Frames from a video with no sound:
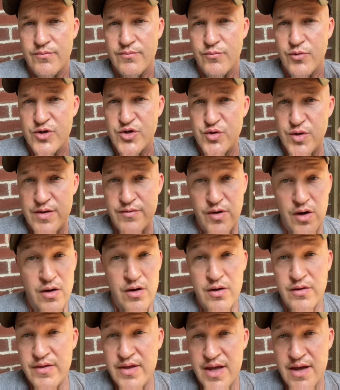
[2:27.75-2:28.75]
retrieve
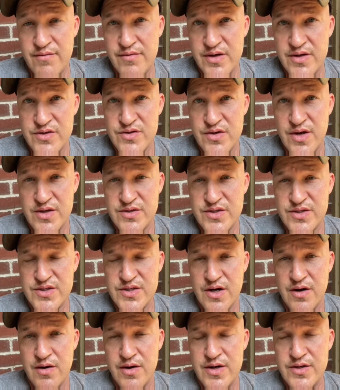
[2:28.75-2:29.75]
all the evidence
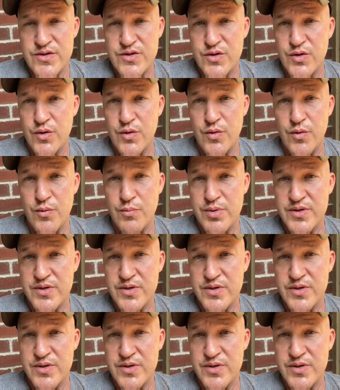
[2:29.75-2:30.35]
necessary to